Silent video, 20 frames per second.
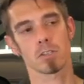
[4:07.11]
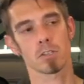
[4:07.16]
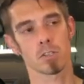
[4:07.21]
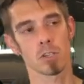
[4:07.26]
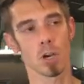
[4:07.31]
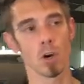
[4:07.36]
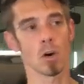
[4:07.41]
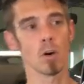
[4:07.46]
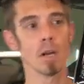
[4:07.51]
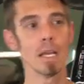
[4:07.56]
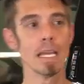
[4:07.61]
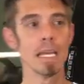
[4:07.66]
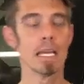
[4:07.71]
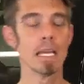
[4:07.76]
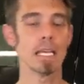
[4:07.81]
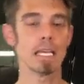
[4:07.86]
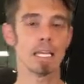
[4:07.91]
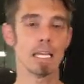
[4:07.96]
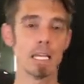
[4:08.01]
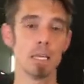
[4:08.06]
So
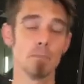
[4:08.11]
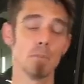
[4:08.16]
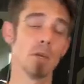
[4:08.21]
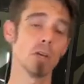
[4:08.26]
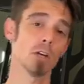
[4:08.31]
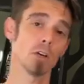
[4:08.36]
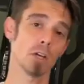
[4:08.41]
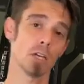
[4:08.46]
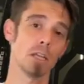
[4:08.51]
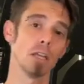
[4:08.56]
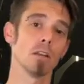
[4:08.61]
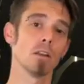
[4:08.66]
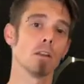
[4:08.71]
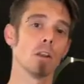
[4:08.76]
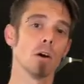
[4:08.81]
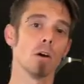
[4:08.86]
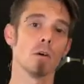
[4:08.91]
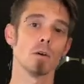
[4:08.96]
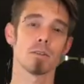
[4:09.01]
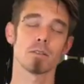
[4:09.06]
keeping your heat
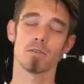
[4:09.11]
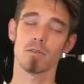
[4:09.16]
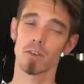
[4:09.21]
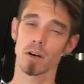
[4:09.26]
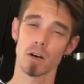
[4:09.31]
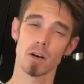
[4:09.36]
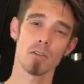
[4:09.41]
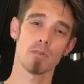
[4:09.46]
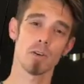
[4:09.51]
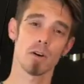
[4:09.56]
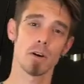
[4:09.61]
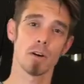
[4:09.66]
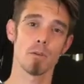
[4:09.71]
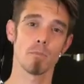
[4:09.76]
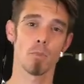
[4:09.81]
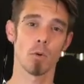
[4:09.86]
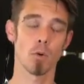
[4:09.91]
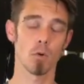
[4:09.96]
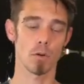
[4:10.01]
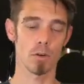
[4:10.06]
low is very
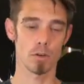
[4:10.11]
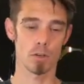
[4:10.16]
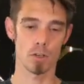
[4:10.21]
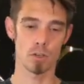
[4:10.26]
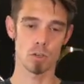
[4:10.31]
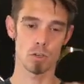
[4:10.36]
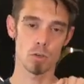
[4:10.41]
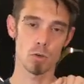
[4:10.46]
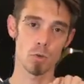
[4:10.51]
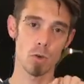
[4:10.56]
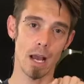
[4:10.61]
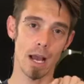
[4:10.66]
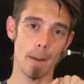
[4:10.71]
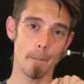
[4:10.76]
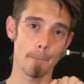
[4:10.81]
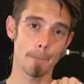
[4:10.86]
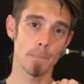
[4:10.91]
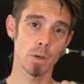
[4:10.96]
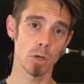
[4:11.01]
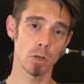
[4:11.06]
important. Do not
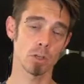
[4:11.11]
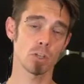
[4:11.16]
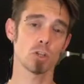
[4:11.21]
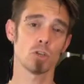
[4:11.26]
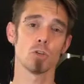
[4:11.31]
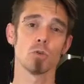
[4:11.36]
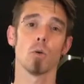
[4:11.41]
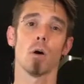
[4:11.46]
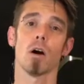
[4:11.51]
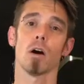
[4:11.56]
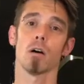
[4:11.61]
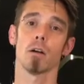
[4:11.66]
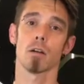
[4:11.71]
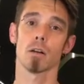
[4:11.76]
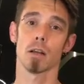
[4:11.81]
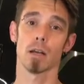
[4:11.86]
push too hard